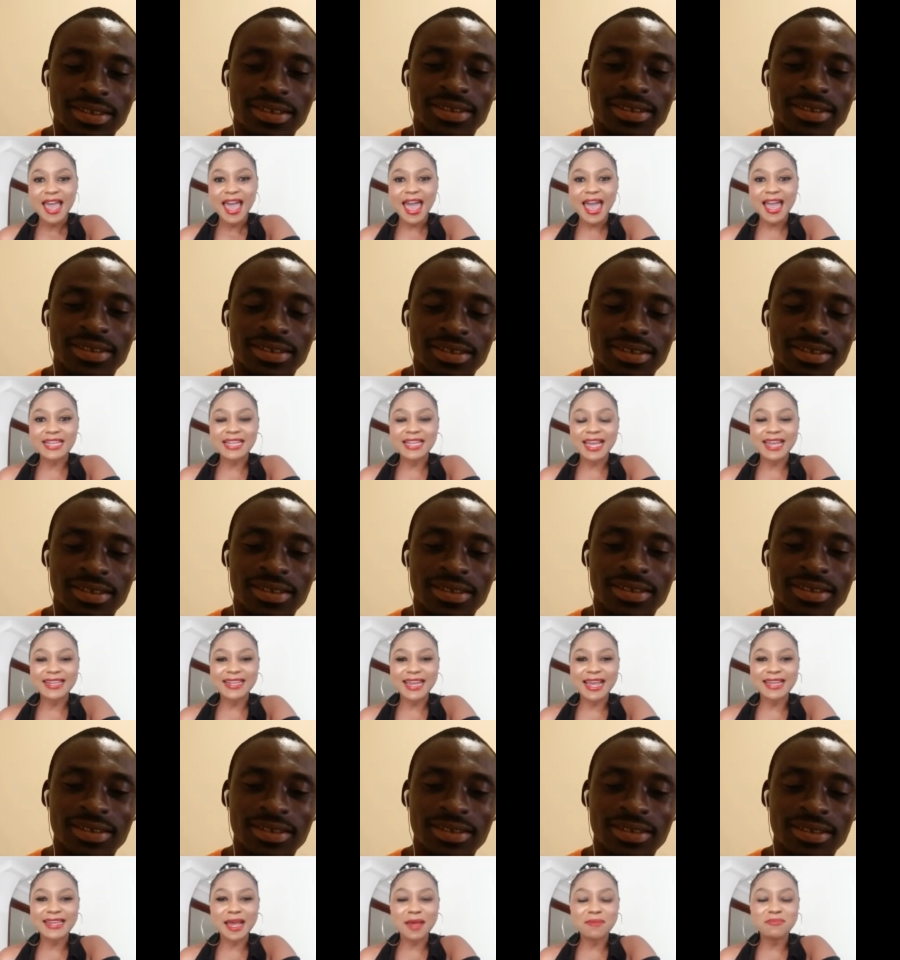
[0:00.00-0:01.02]
Speaker 1: And and
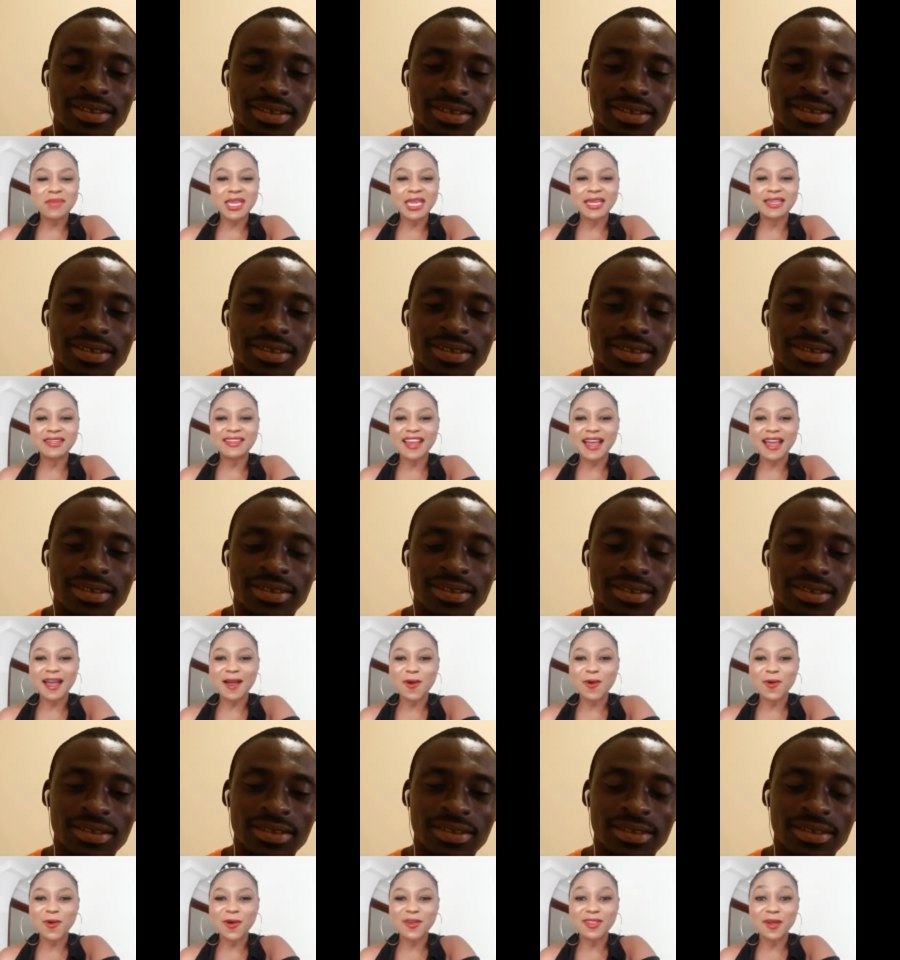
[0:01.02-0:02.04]
and I mean,
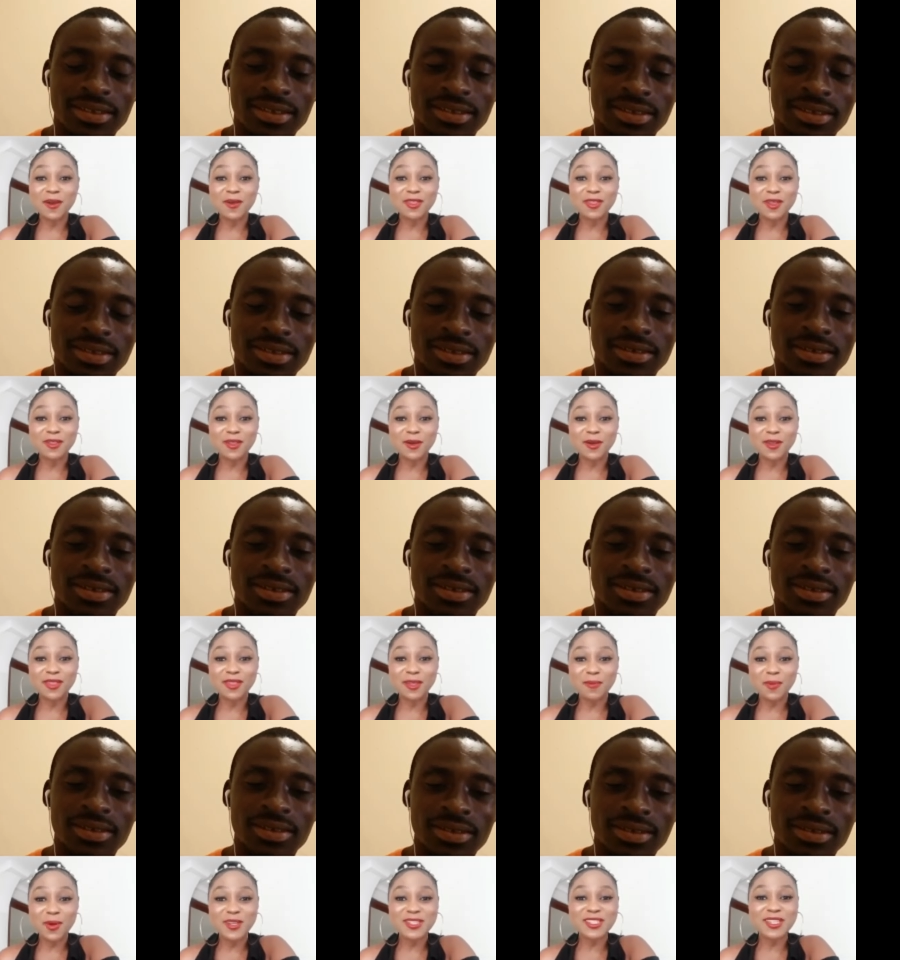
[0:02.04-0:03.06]
uh, the, the, the the
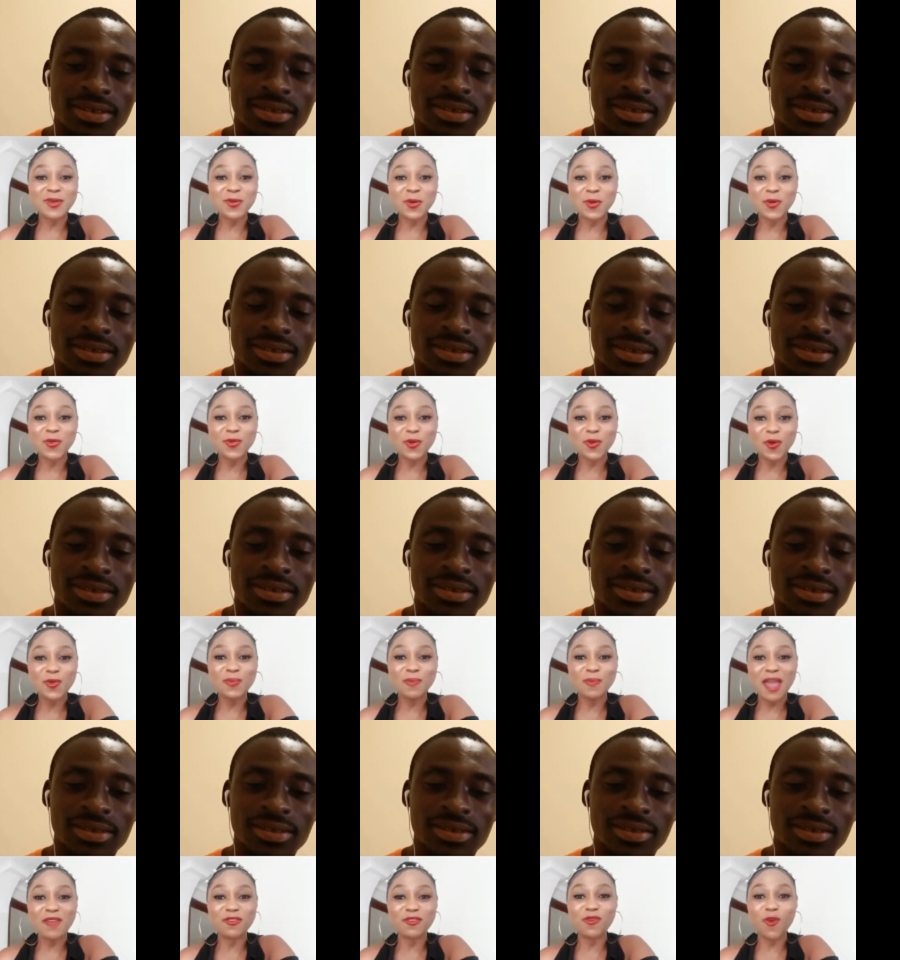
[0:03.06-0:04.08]
person who wrote
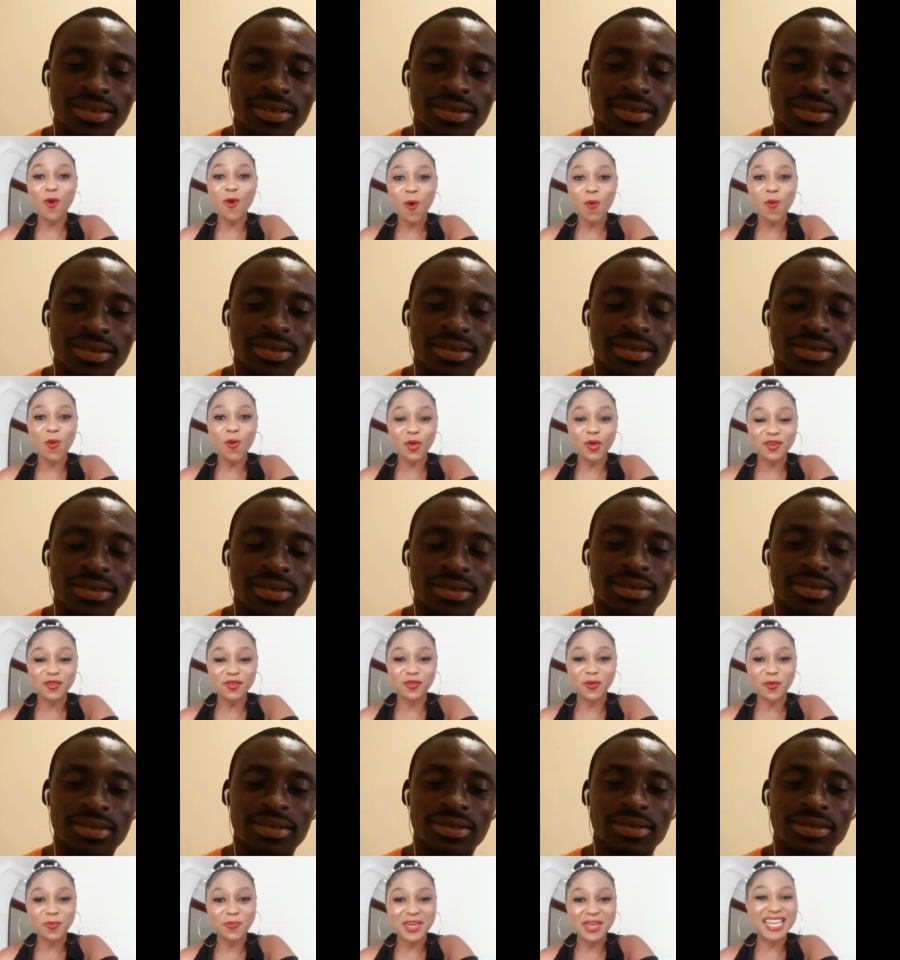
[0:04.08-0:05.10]
my foreword
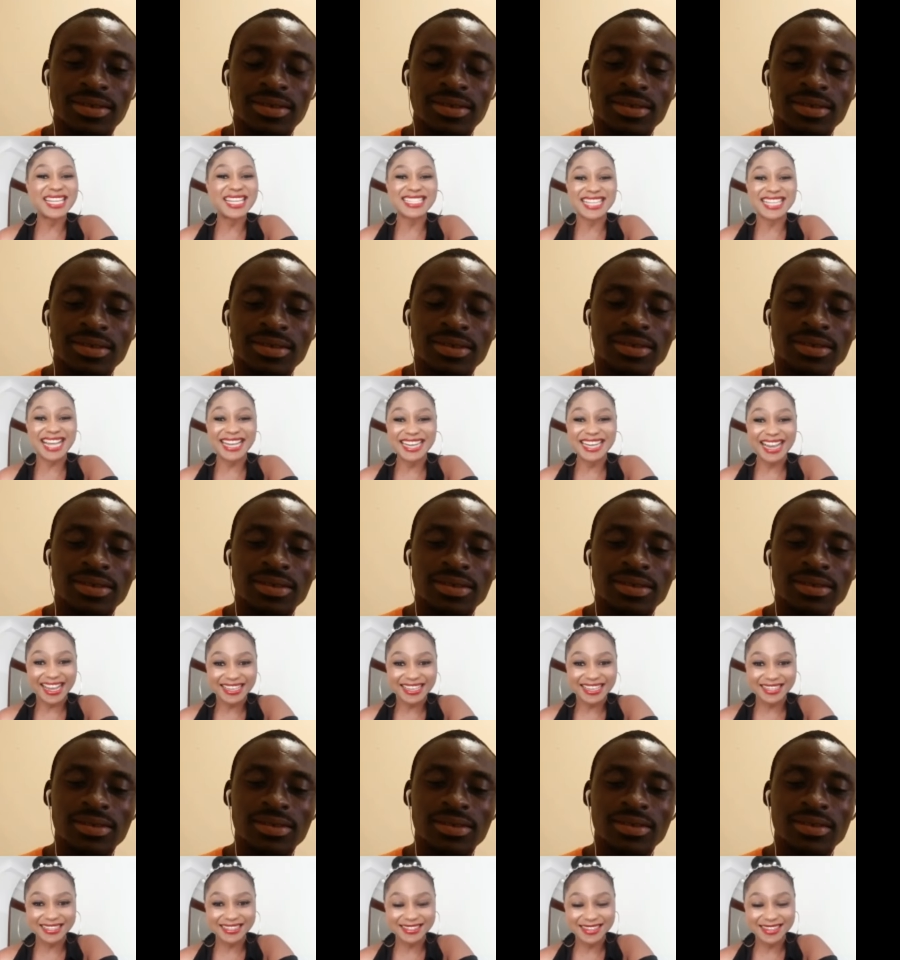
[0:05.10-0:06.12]
for me is
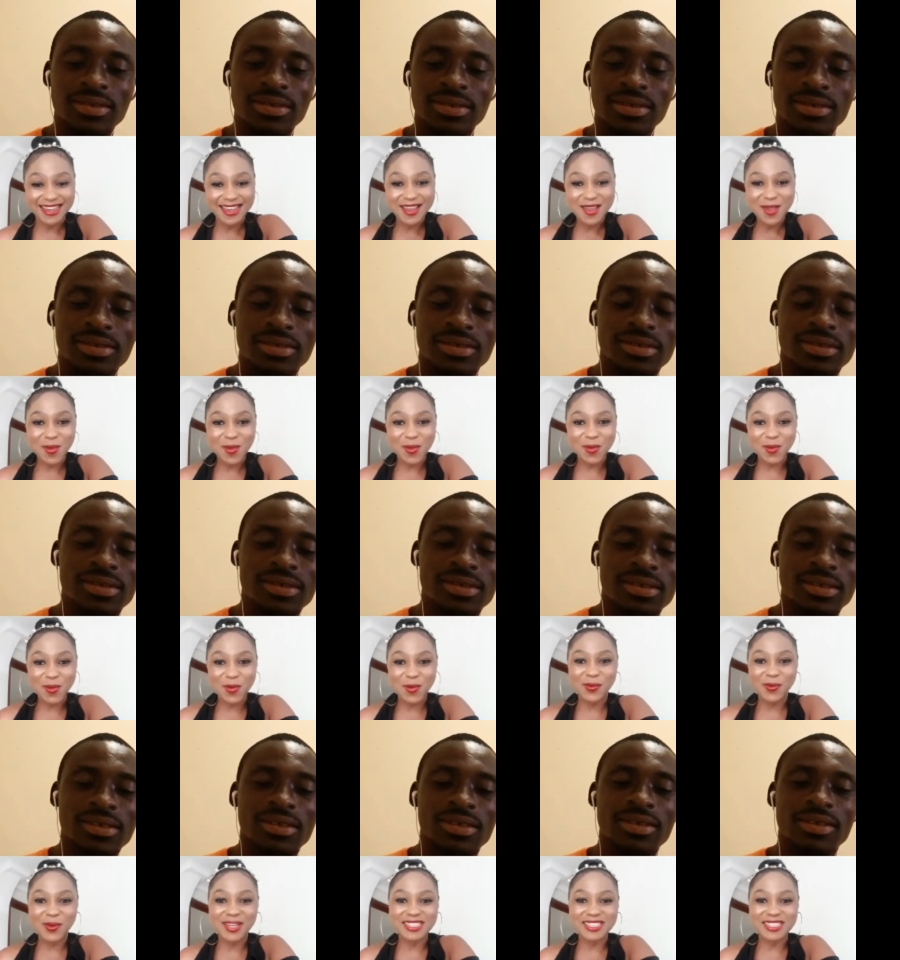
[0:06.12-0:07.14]
Ghanaian, you
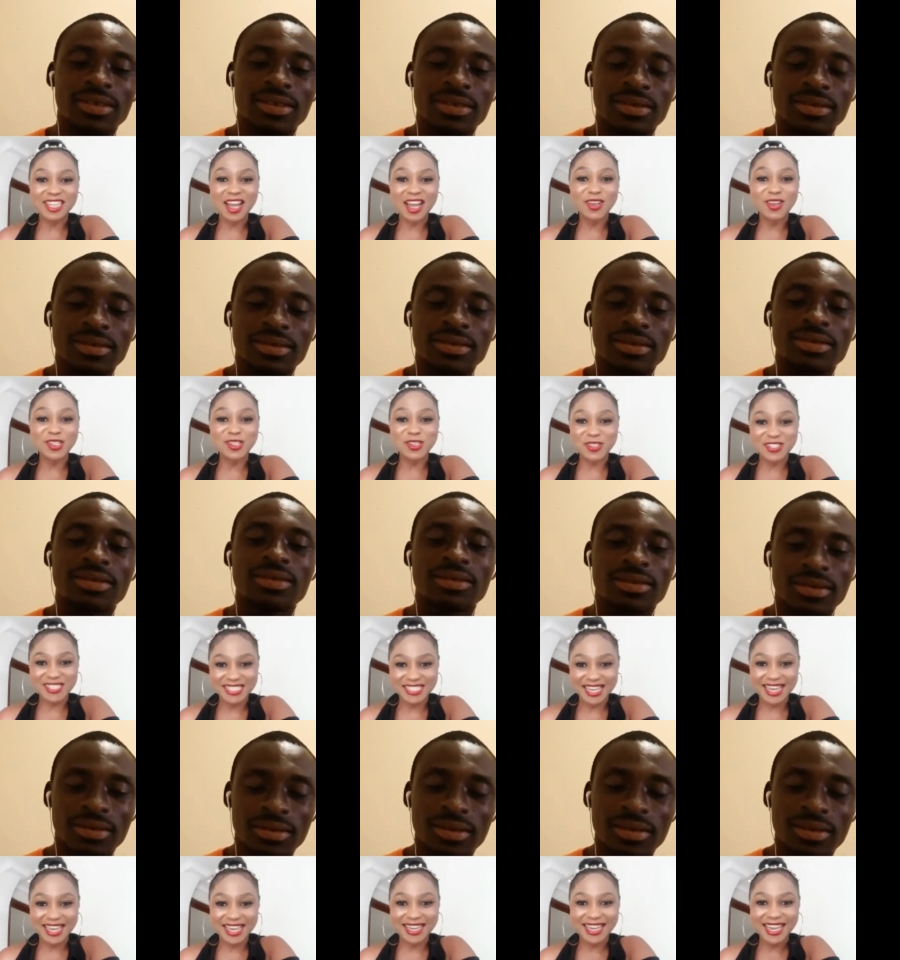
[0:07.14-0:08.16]
know, uh, Charlotte
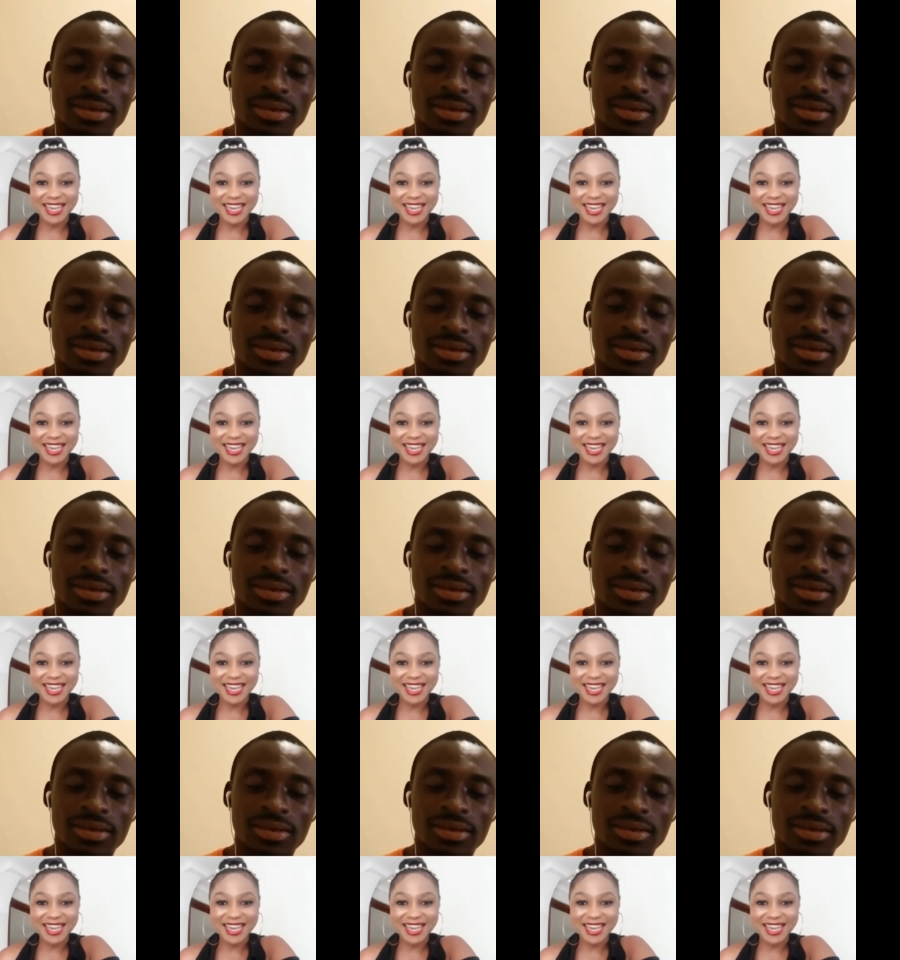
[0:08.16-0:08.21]
Jose.